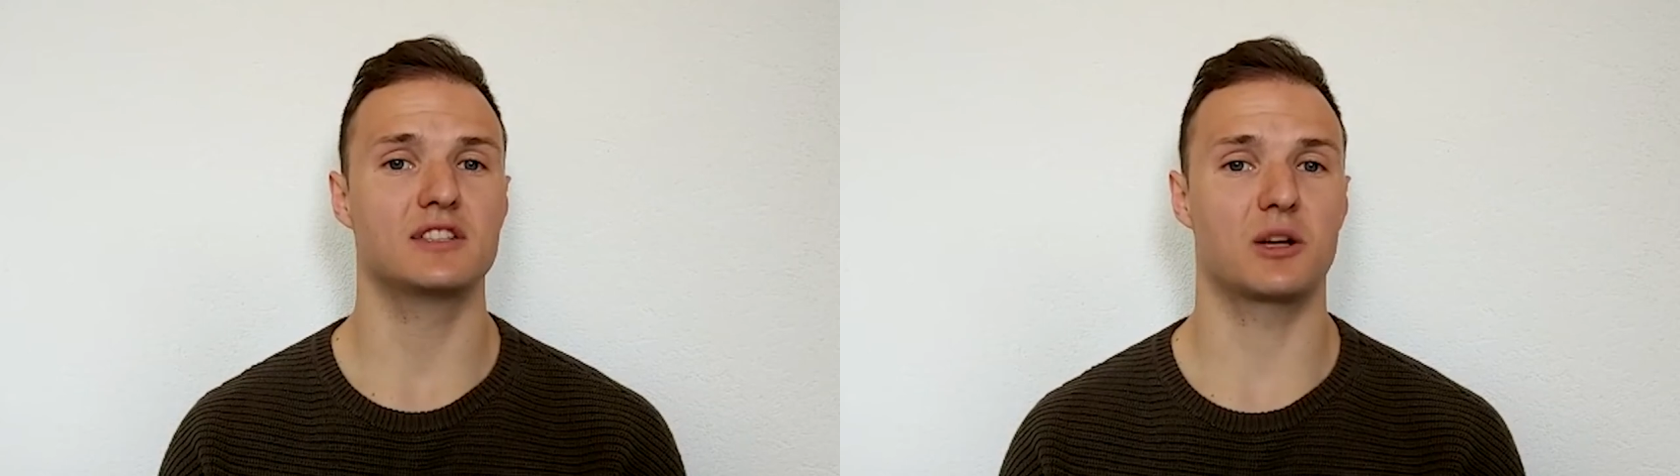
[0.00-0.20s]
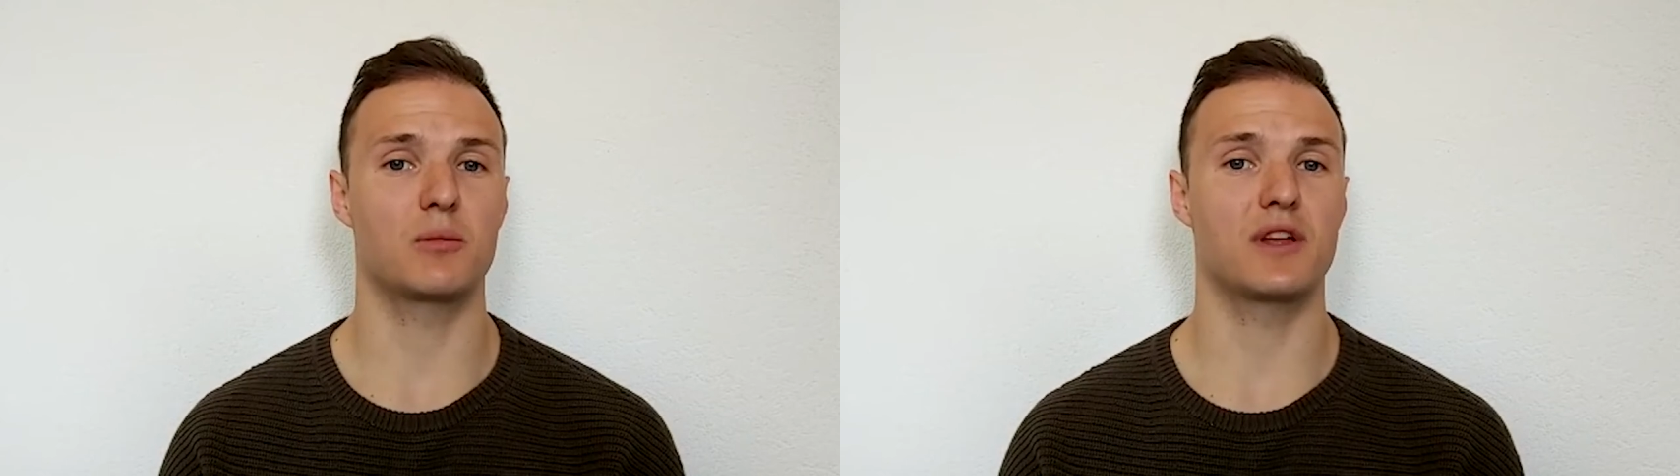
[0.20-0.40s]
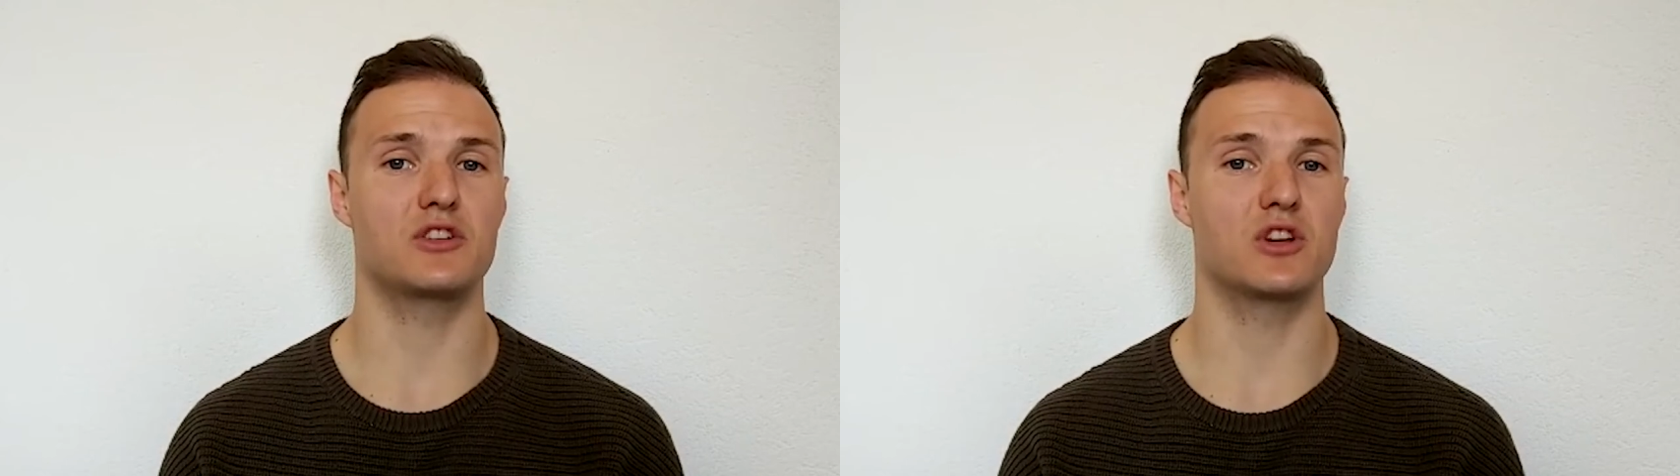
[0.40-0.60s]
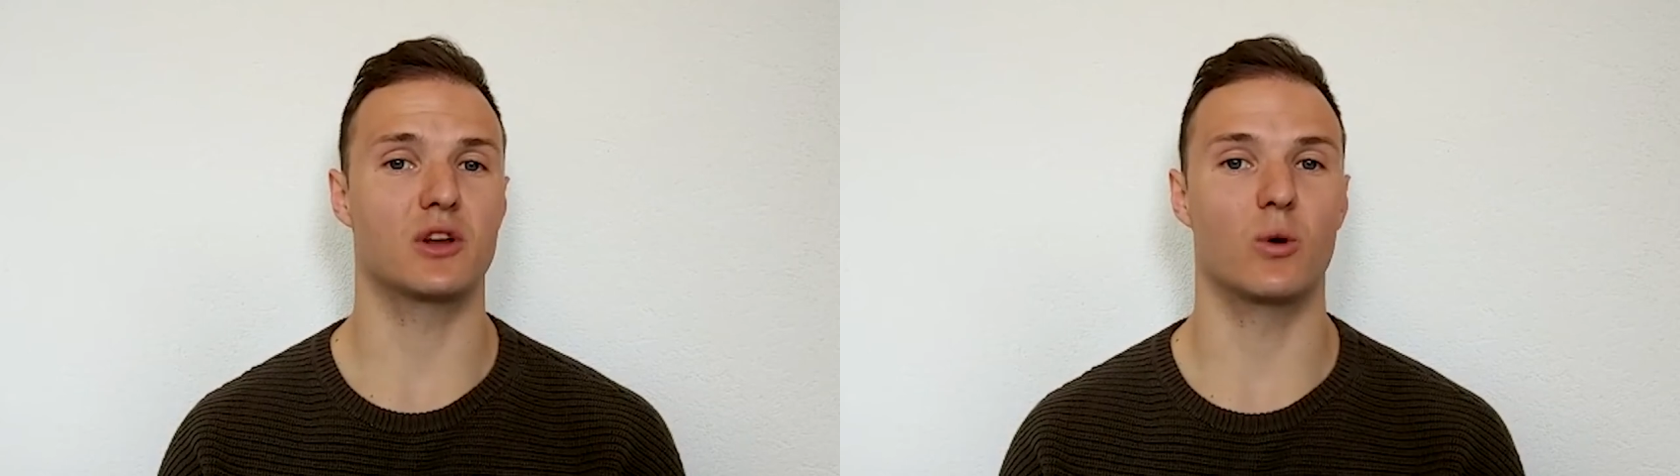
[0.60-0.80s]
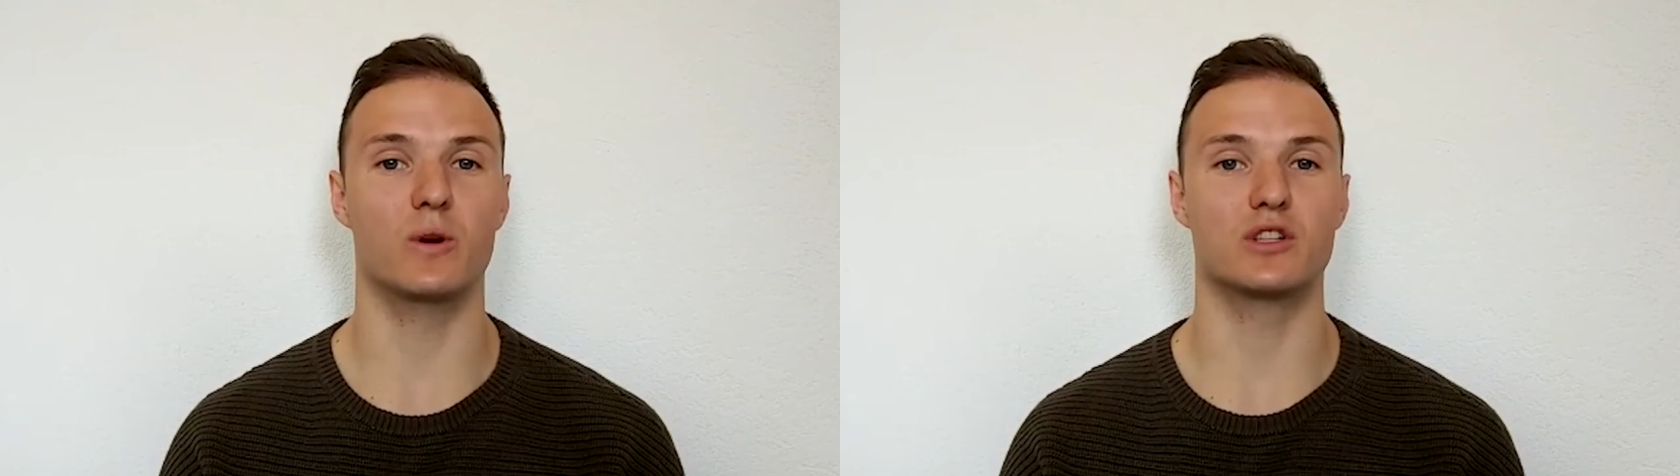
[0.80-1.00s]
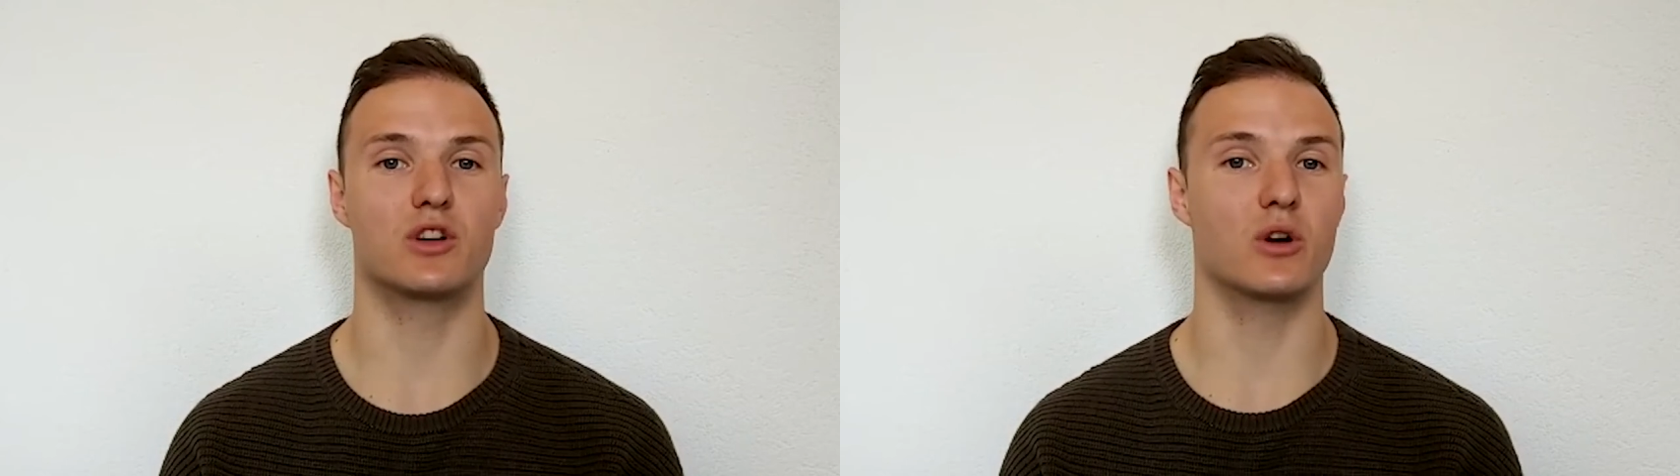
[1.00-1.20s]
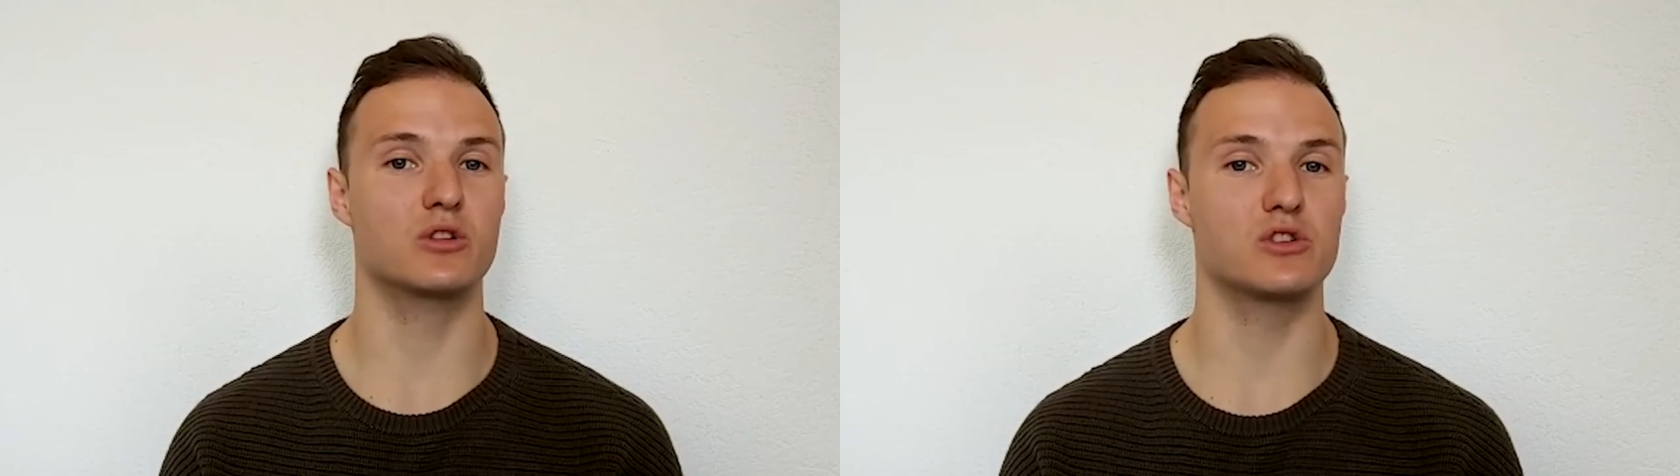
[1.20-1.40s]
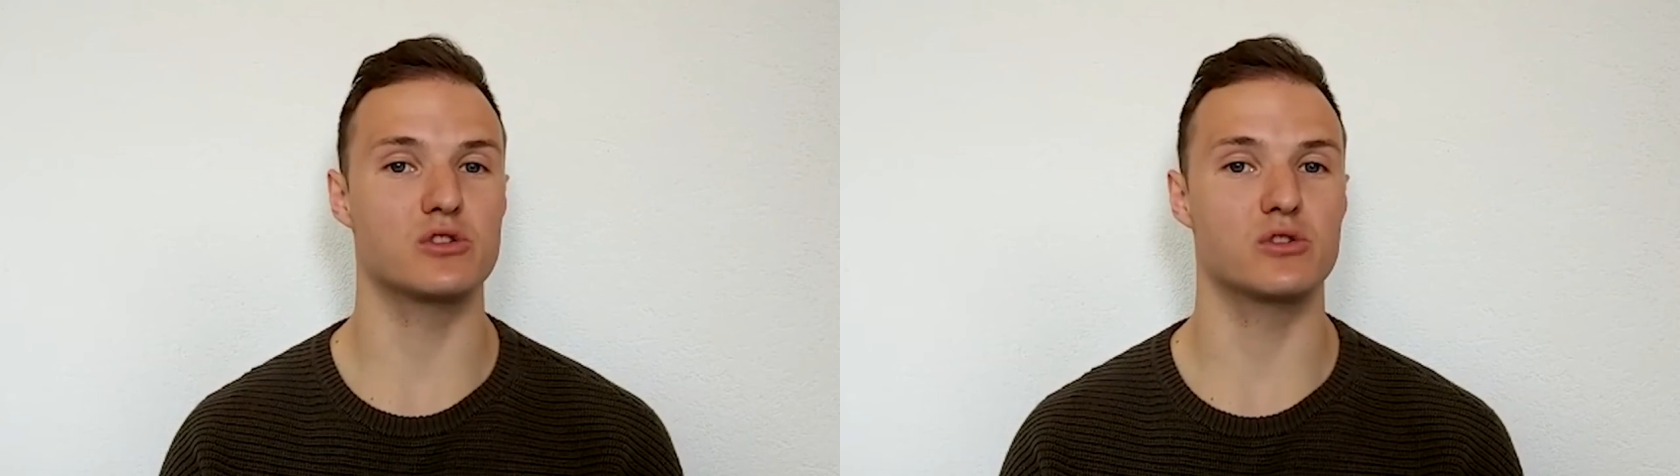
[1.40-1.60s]
someone that you can always
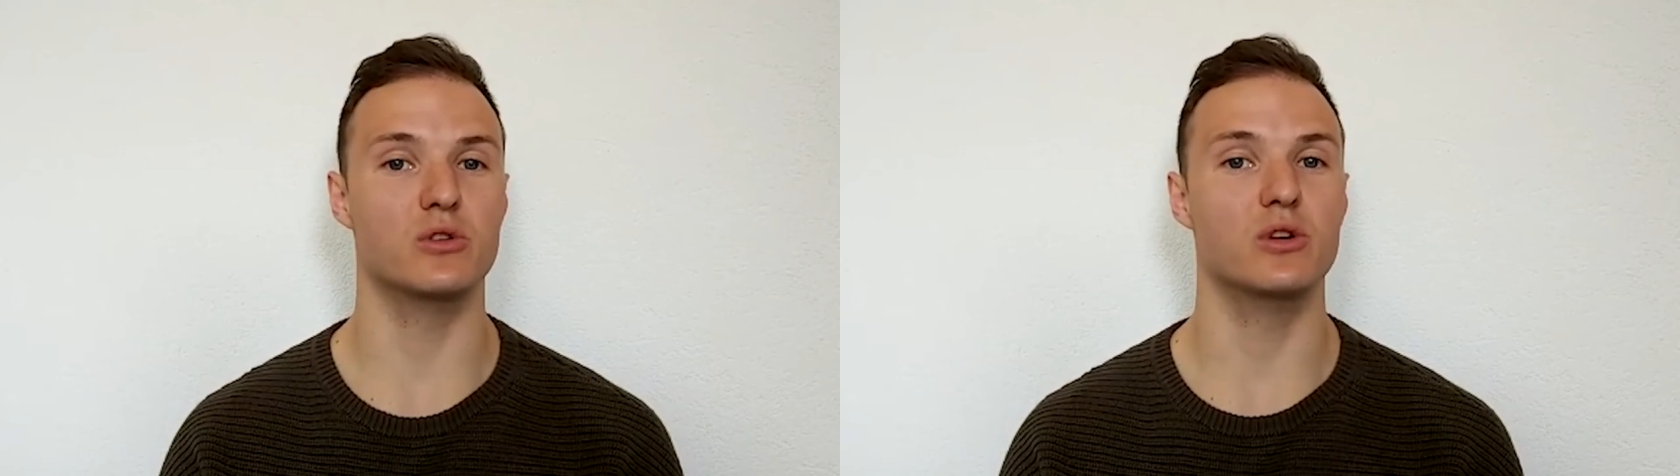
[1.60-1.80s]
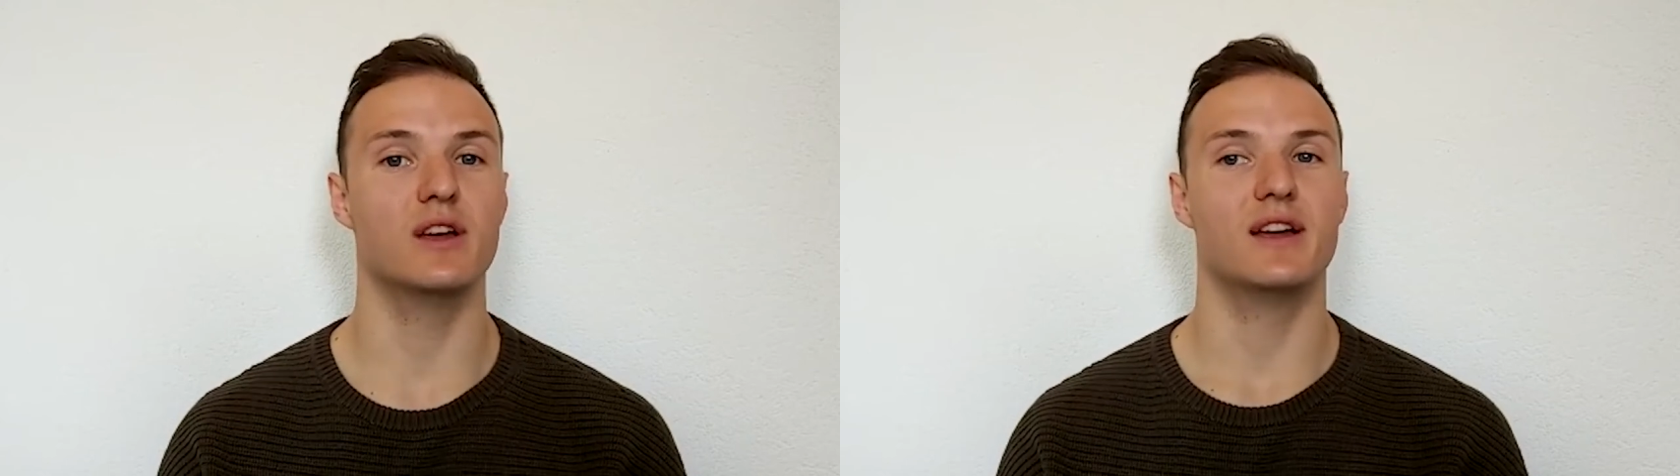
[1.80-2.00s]
go to,